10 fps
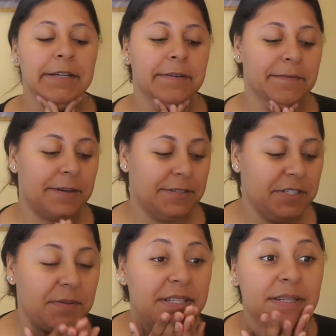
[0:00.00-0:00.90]
Of course
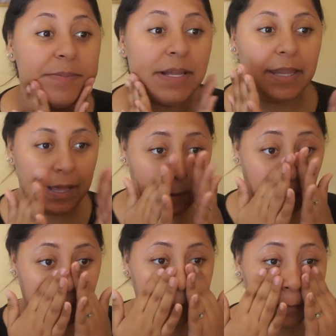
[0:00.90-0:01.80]
she wants to play that
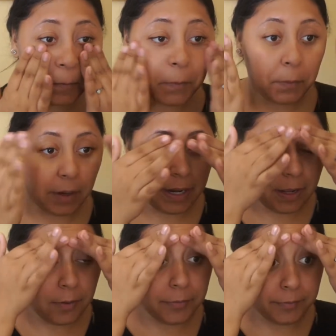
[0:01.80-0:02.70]
right
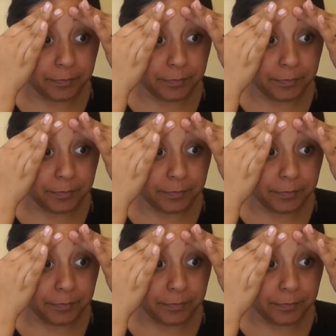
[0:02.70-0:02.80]
now.